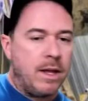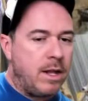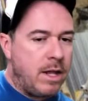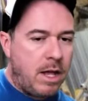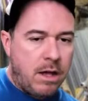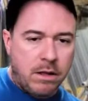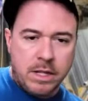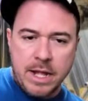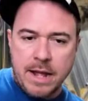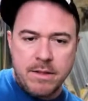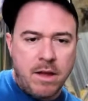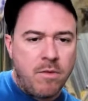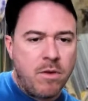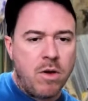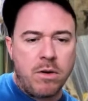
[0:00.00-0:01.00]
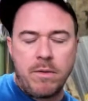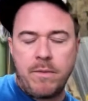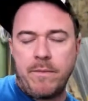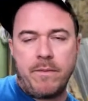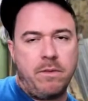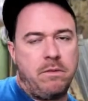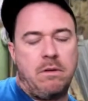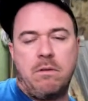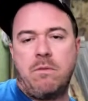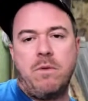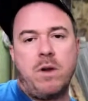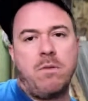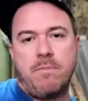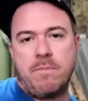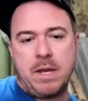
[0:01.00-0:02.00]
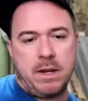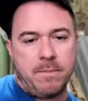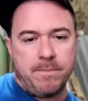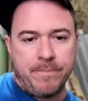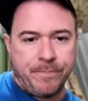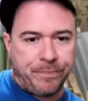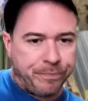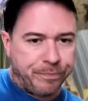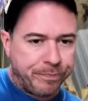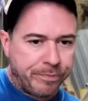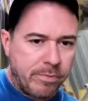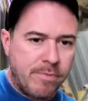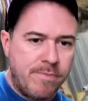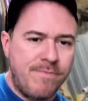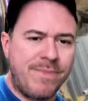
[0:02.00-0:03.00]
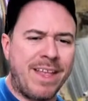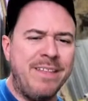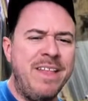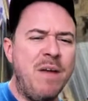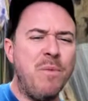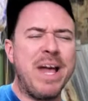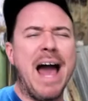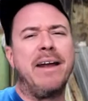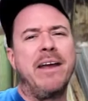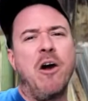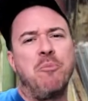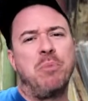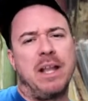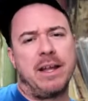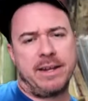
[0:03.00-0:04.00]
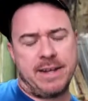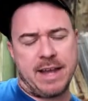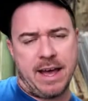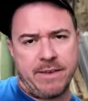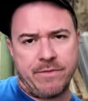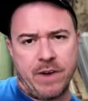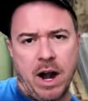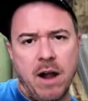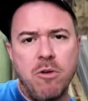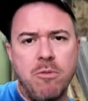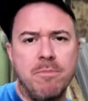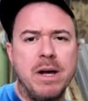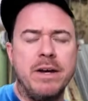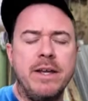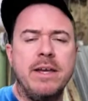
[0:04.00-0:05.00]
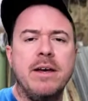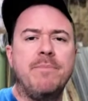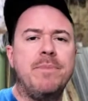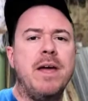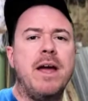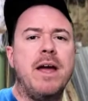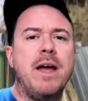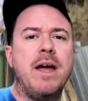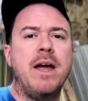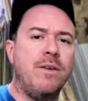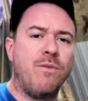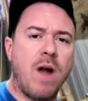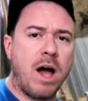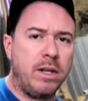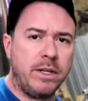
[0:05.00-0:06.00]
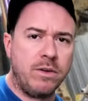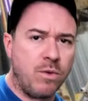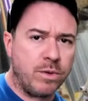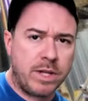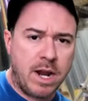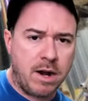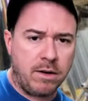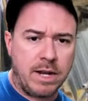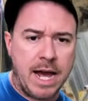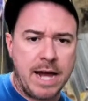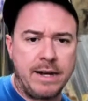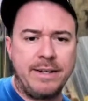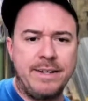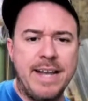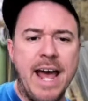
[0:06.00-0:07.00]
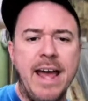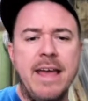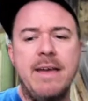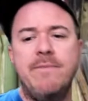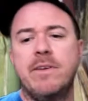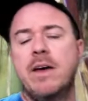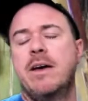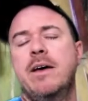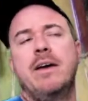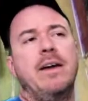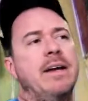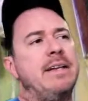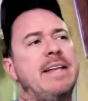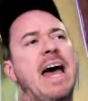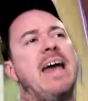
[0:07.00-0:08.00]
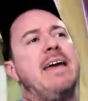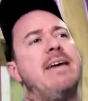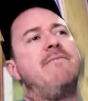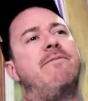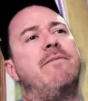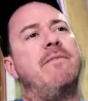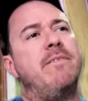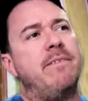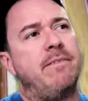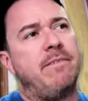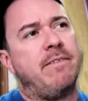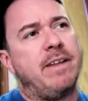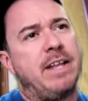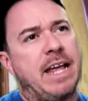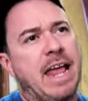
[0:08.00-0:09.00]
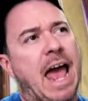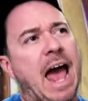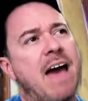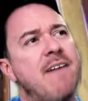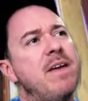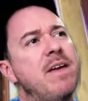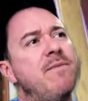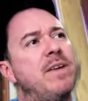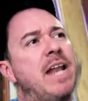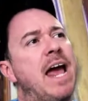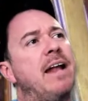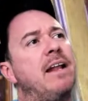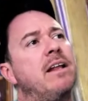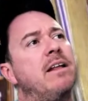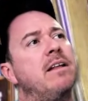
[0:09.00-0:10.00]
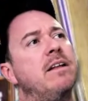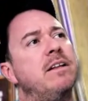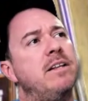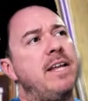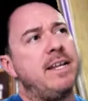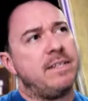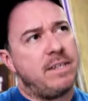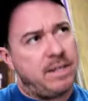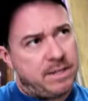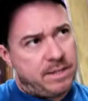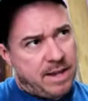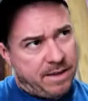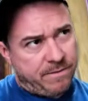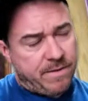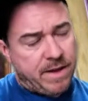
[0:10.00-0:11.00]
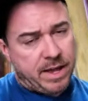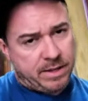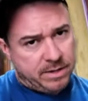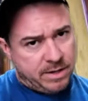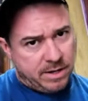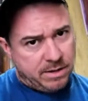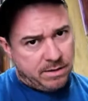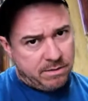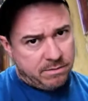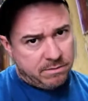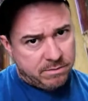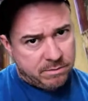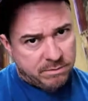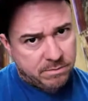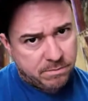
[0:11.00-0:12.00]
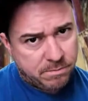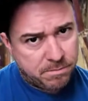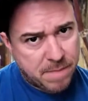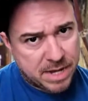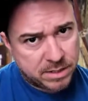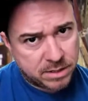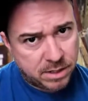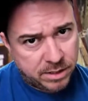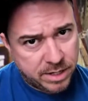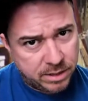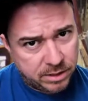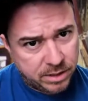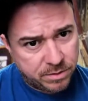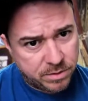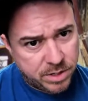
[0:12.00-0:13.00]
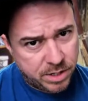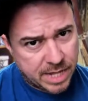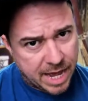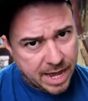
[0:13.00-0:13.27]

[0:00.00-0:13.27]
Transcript: We're going to beat them. Then we got to go play Dave, our old buddy up there in Raleigh, North Carolina. Dave, I've even had NC State fans basically allude to the